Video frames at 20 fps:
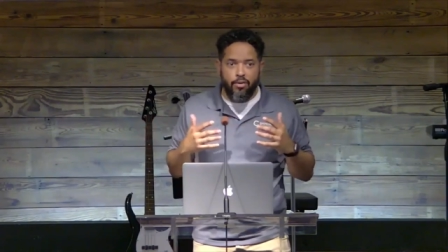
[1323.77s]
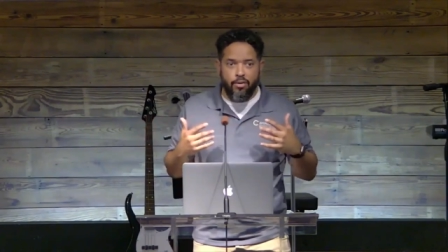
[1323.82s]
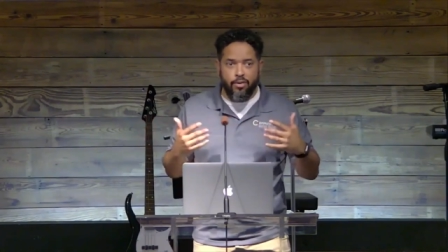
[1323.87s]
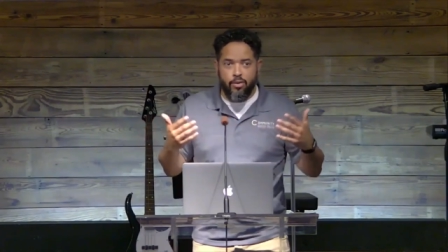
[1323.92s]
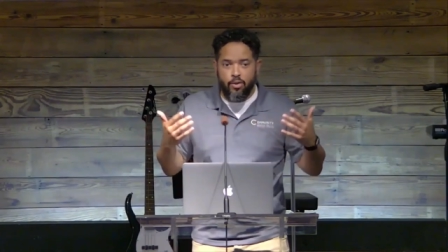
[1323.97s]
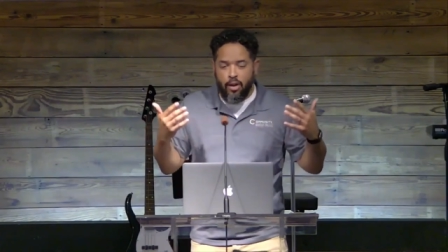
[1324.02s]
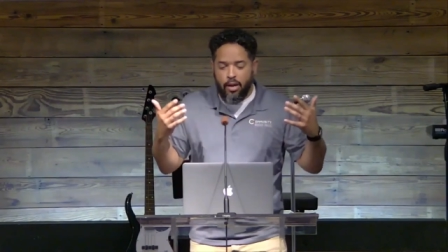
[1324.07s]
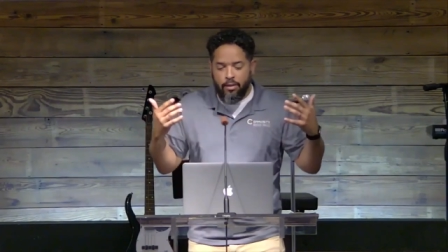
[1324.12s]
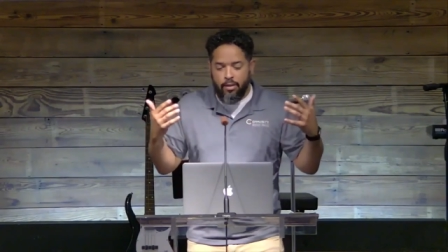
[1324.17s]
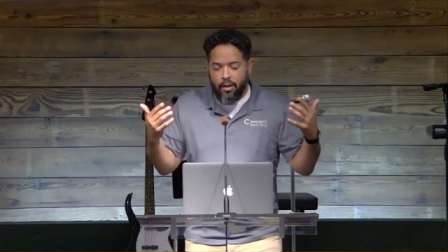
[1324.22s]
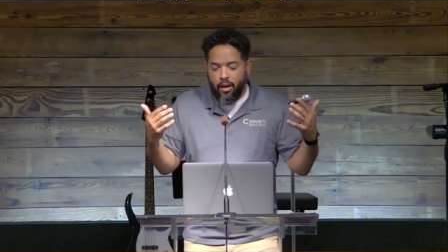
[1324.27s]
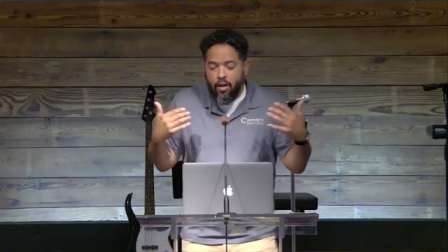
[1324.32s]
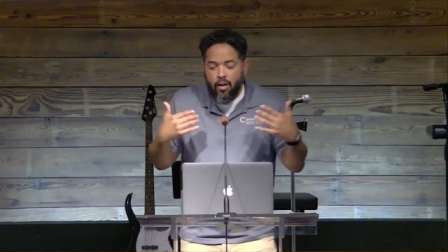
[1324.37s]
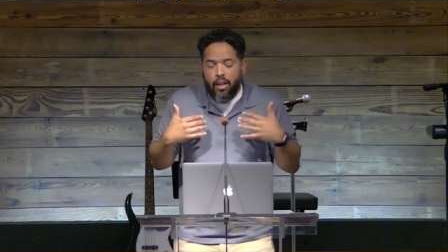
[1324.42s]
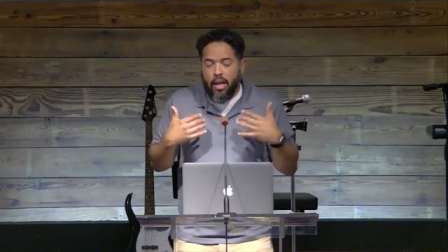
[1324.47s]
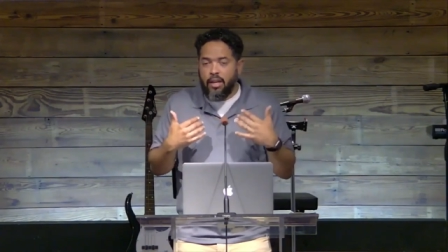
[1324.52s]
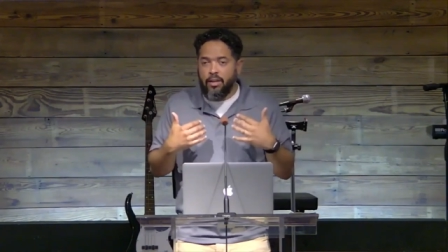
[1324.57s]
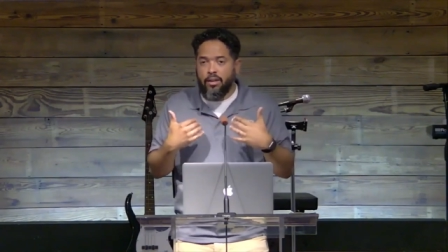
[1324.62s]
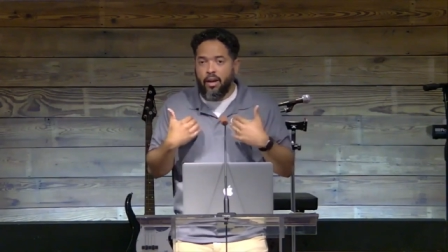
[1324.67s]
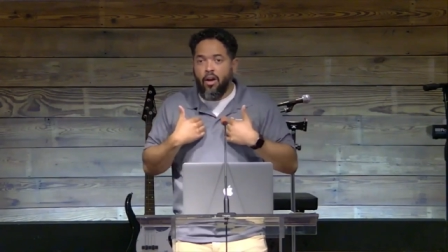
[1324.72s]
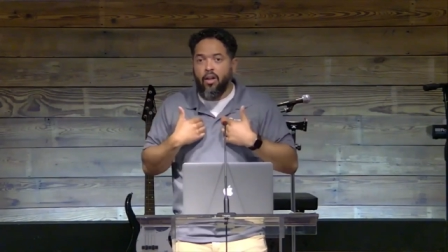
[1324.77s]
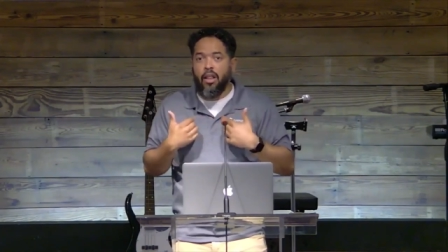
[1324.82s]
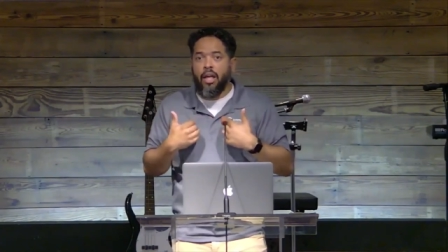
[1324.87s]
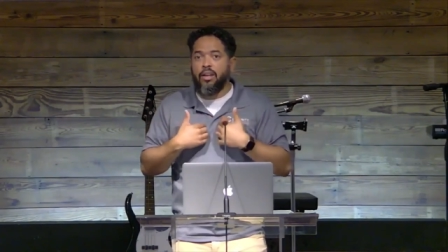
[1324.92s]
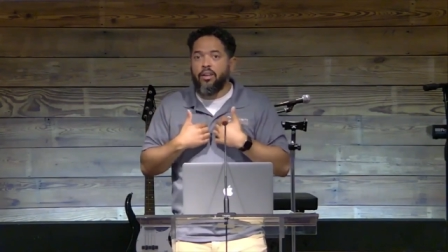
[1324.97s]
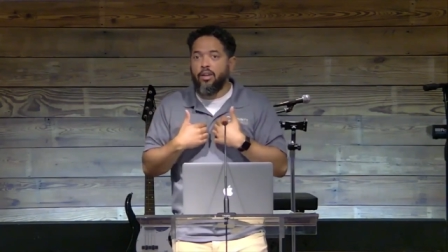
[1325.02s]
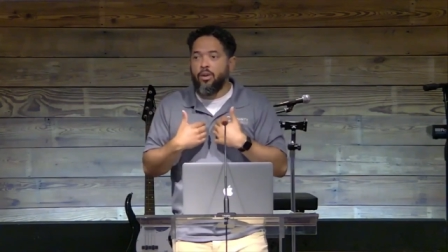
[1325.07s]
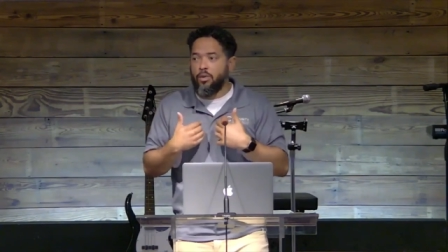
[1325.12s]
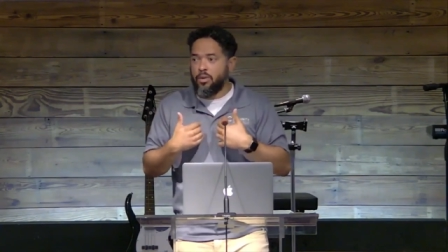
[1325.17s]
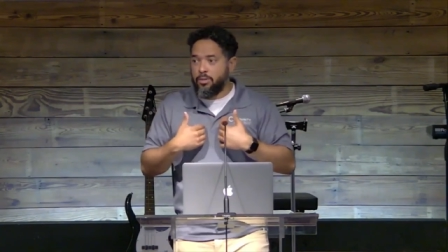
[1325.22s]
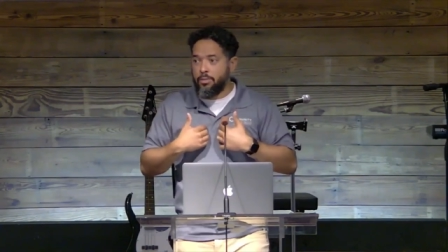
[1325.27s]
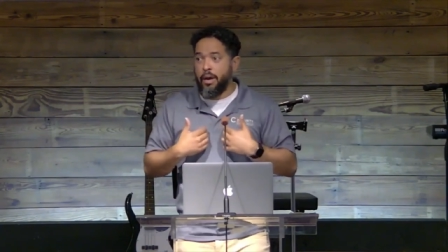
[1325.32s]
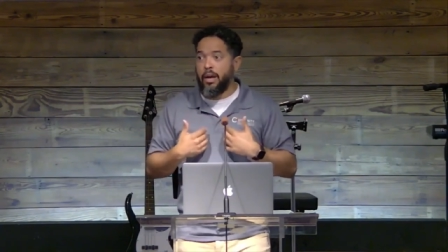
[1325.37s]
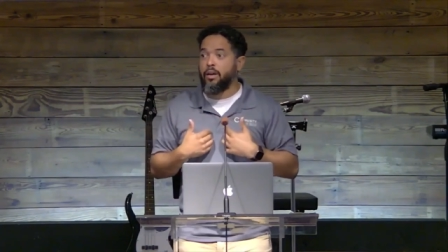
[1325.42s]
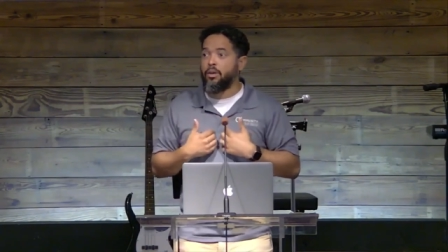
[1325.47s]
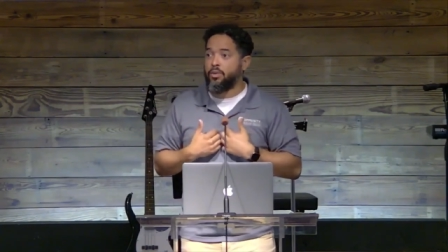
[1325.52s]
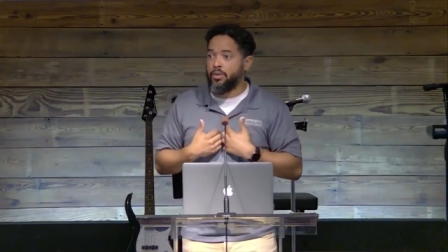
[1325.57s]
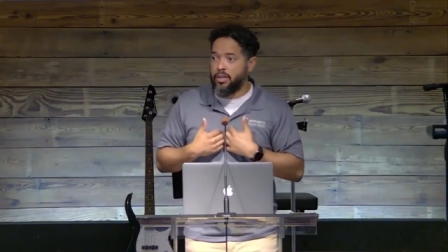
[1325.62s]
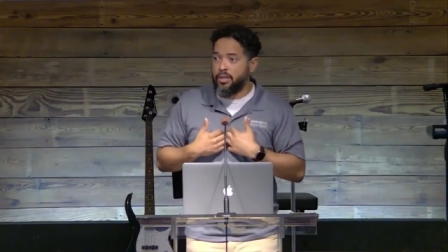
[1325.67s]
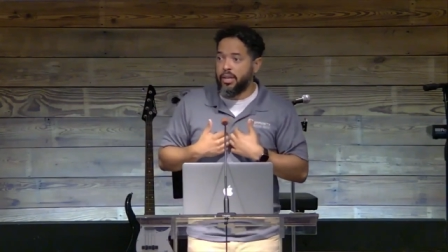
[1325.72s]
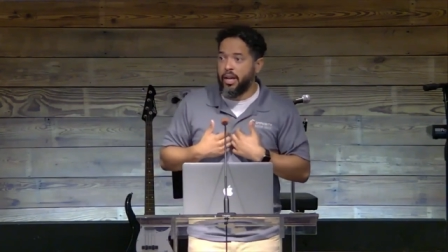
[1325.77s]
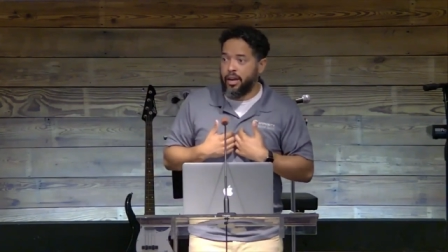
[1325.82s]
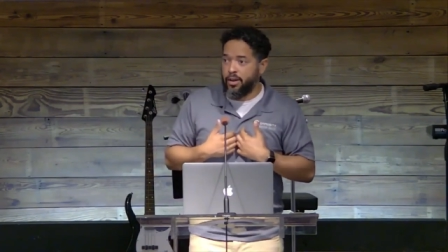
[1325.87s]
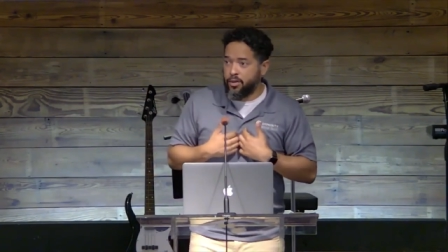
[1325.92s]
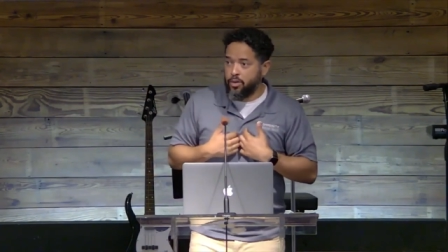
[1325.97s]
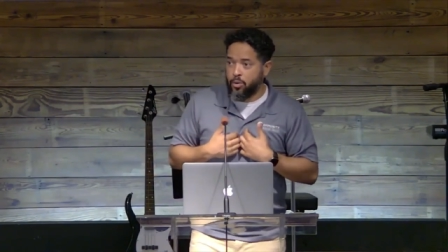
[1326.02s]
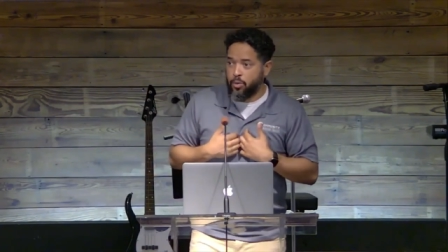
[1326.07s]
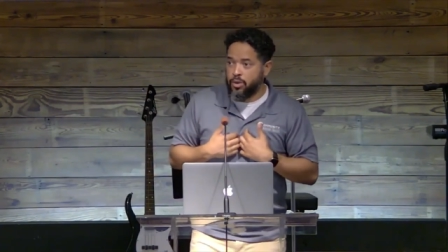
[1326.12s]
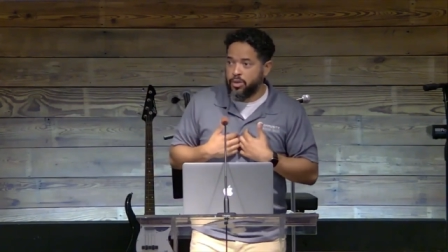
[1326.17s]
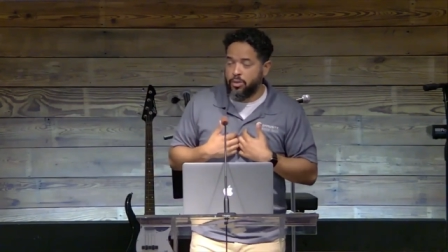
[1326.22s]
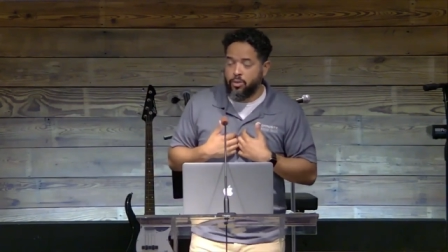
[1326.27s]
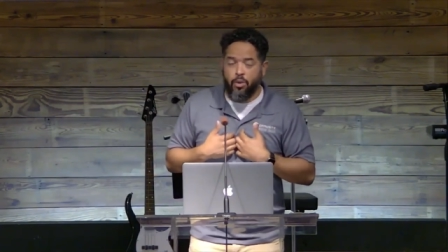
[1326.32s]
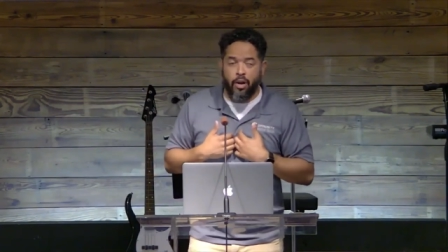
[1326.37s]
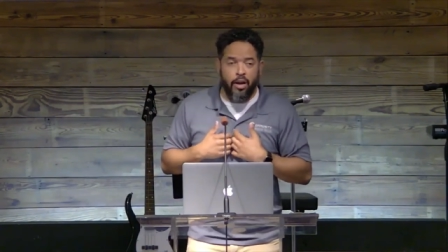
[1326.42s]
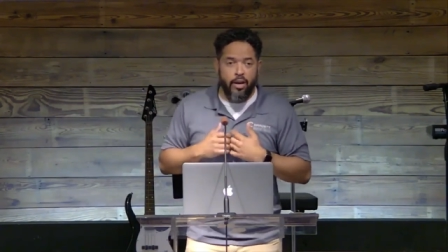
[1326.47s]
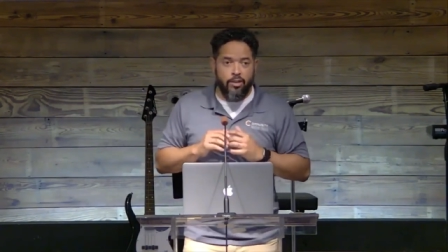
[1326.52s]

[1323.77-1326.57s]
So I, all, I, all I know is my own desires are what's right.